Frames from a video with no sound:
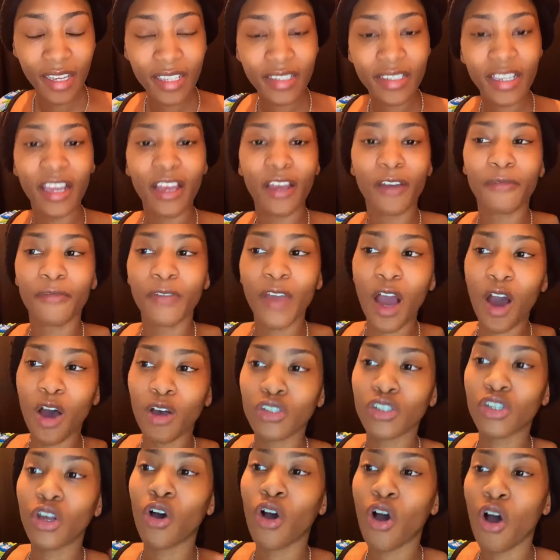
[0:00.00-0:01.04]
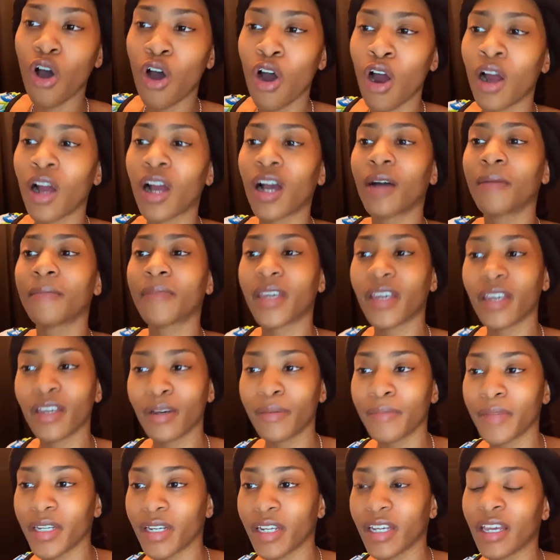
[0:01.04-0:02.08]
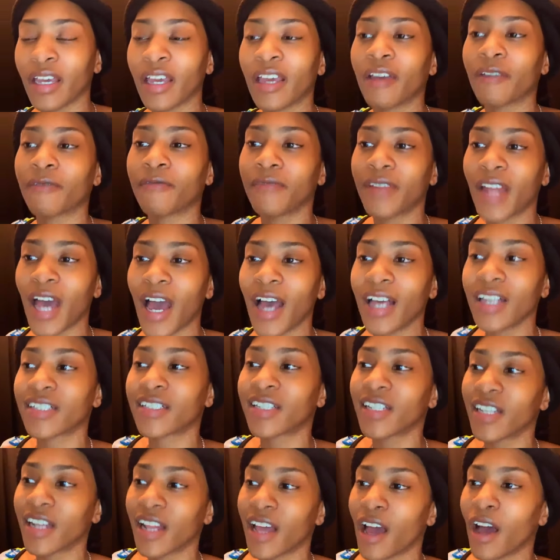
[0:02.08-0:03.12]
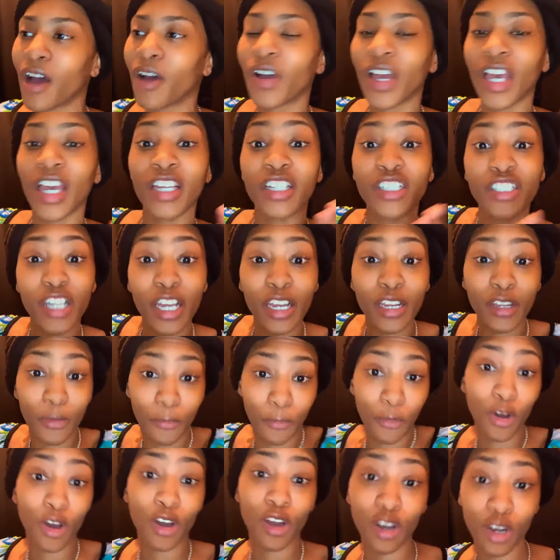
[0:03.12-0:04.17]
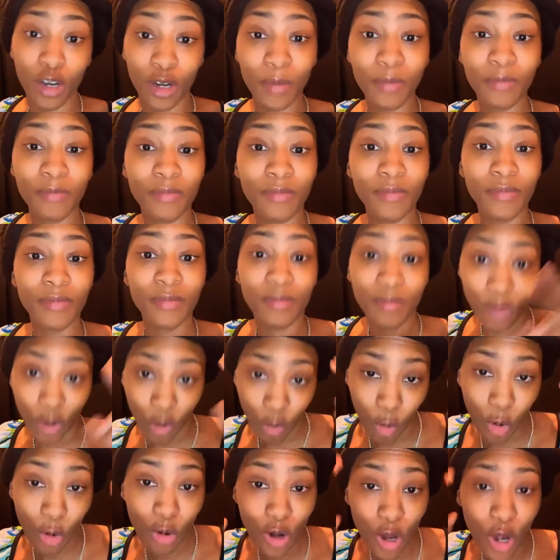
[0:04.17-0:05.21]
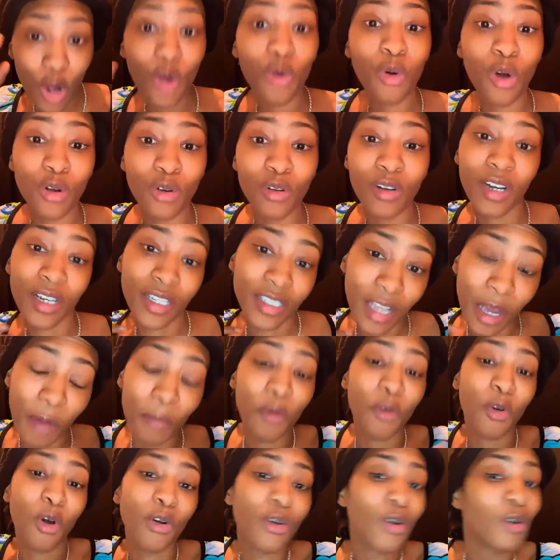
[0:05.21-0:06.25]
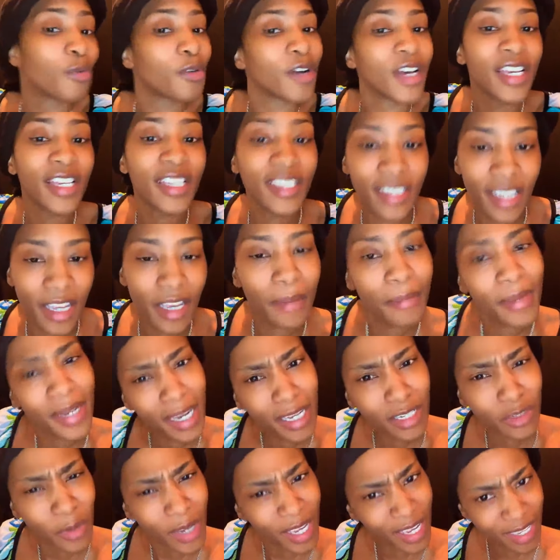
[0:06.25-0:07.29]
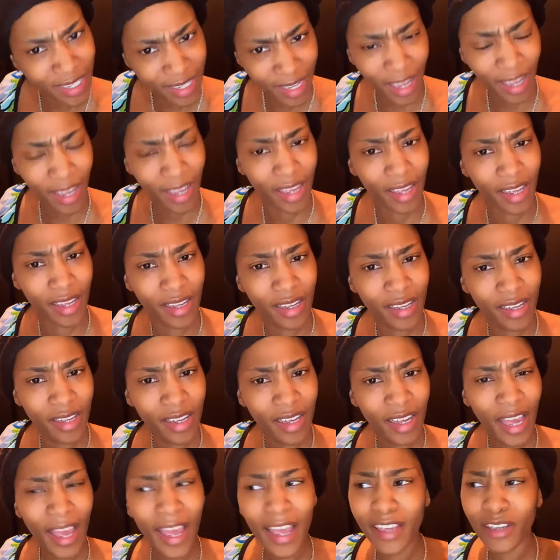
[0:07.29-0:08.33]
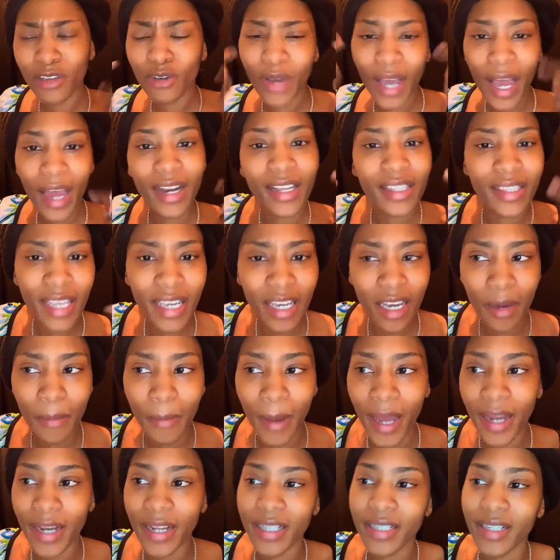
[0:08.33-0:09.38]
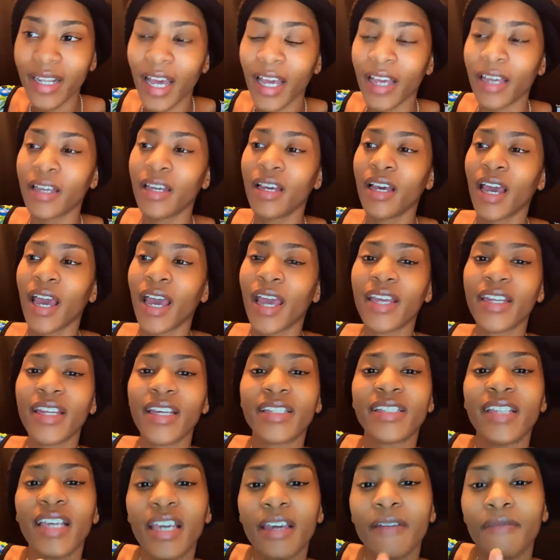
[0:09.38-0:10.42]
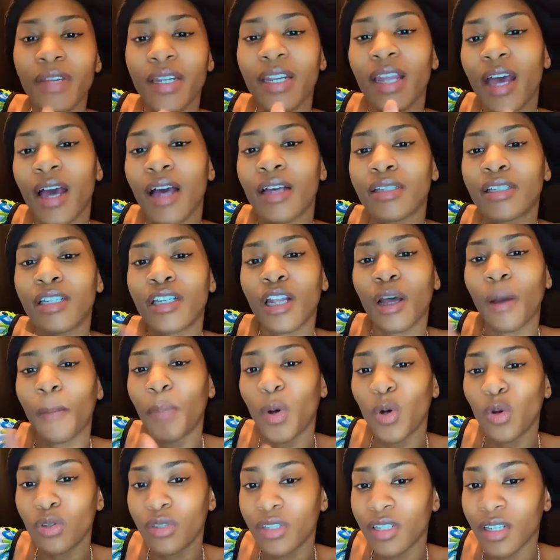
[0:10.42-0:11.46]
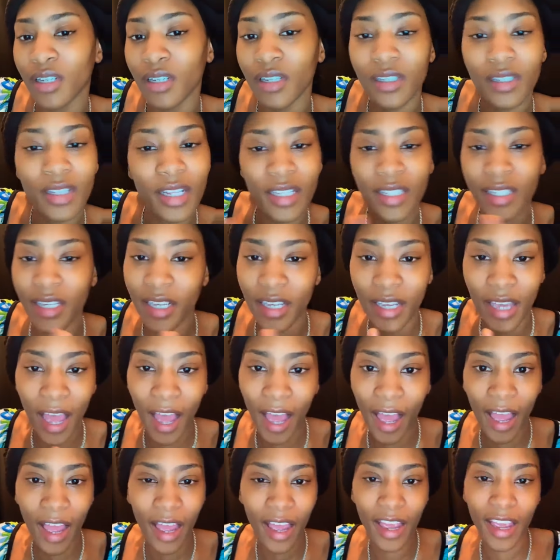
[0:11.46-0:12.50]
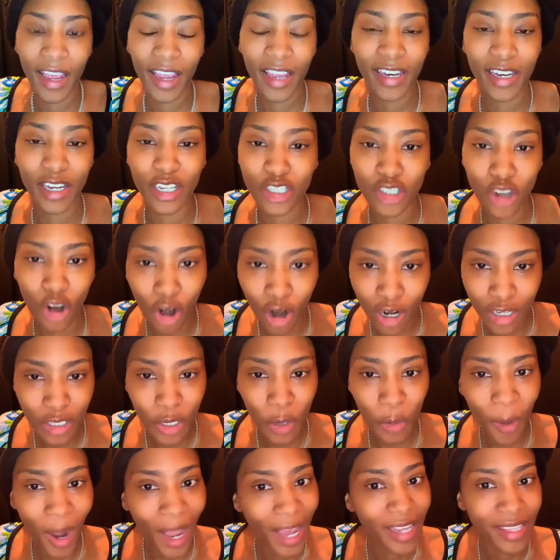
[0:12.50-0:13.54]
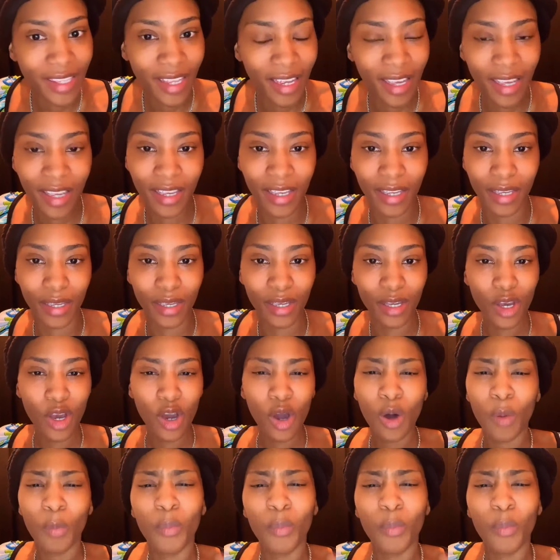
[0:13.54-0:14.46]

He said, if y'all so hard, come kill me then. If not, sit down and shut the fuck up quote unquote, because I'm quoting what he said, but that's what he said. And you gotta think about it, it's like, and it's even down to the Boosie, the T.I., and the Charleston White thing.